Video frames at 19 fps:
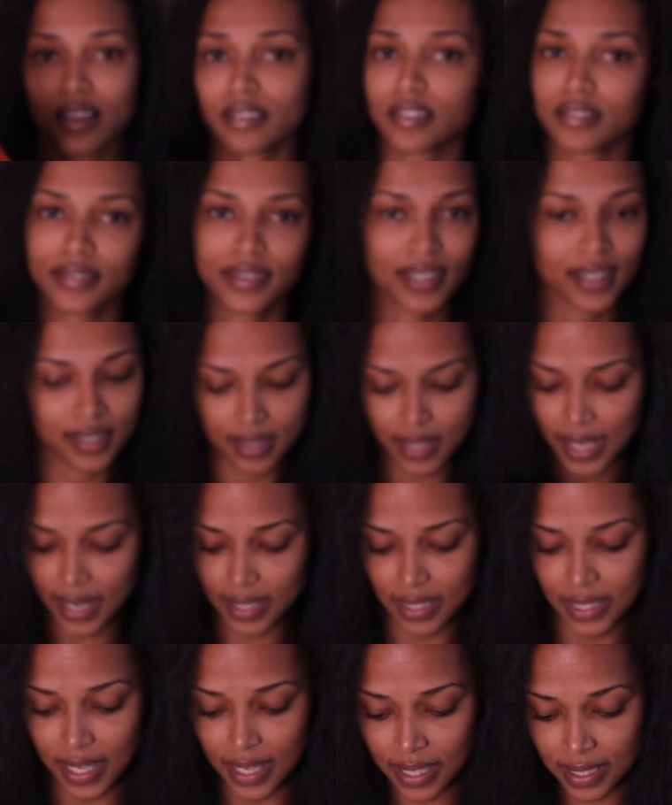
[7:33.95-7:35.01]
other things that
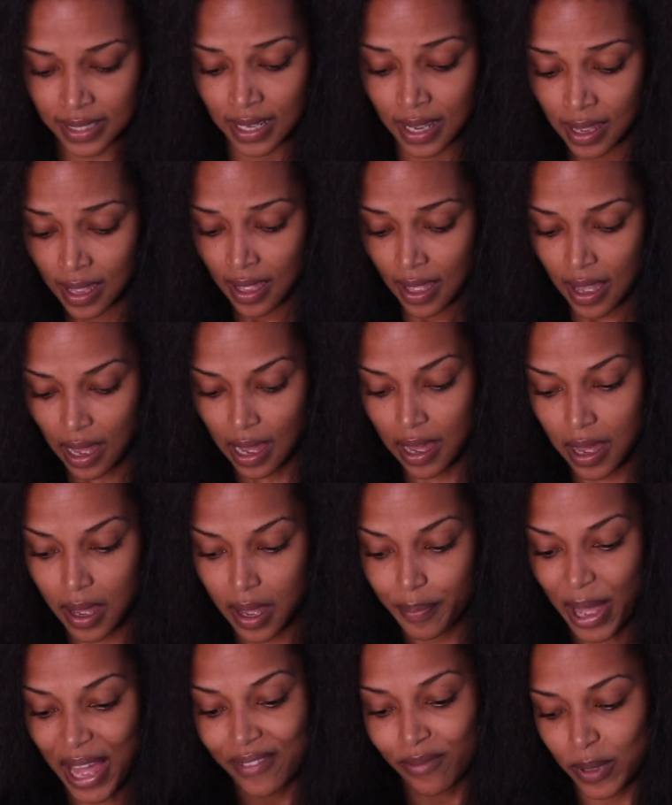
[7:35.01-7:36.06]
it says.
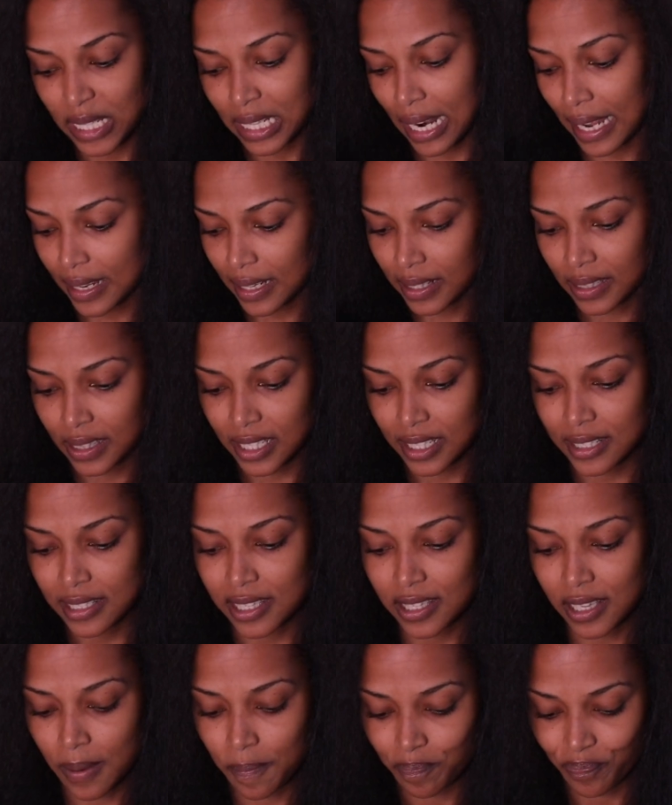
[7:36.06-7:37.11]
Um, I've been liking
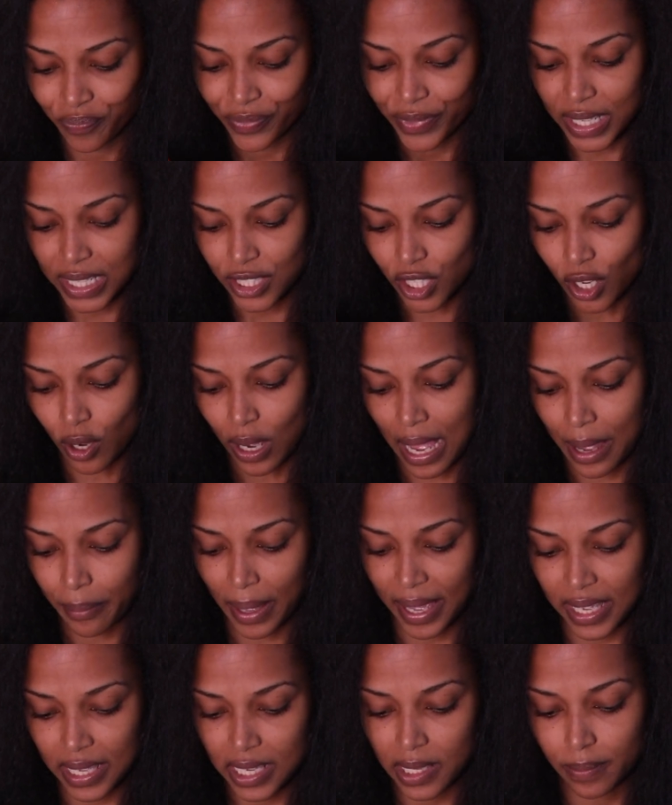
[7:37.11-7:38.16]
this so I
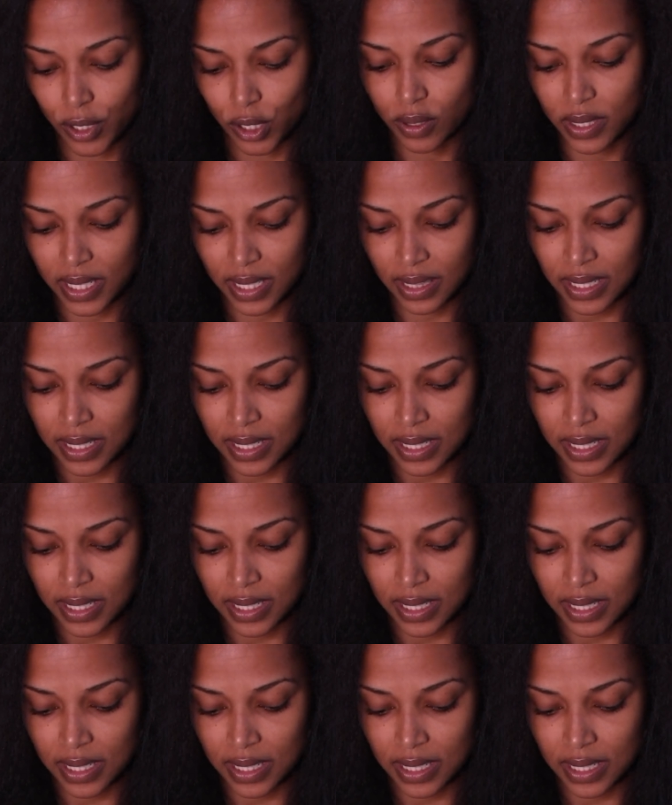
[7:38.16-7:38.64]
might keep using